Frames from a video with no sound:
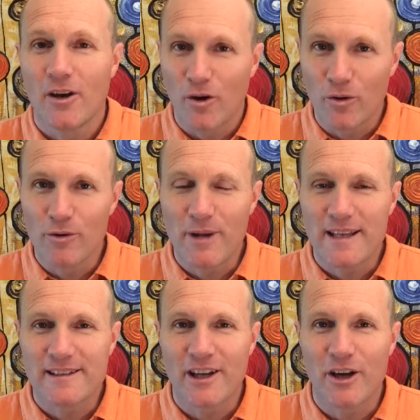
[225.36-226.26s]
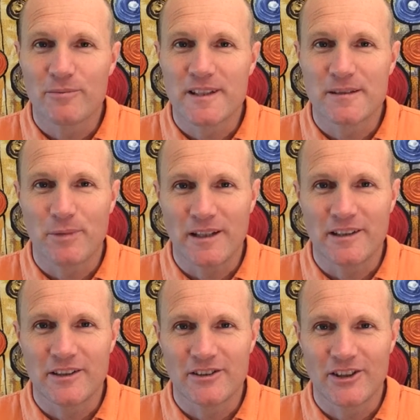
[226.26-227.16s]
All the best, and I hope to speak
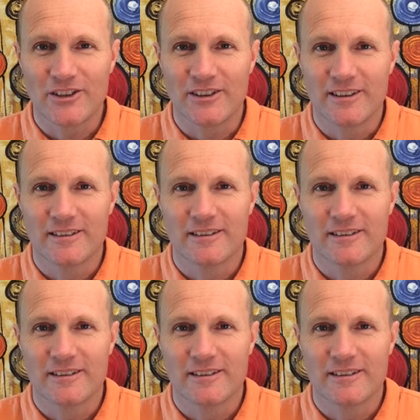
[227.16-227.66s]
to you soon.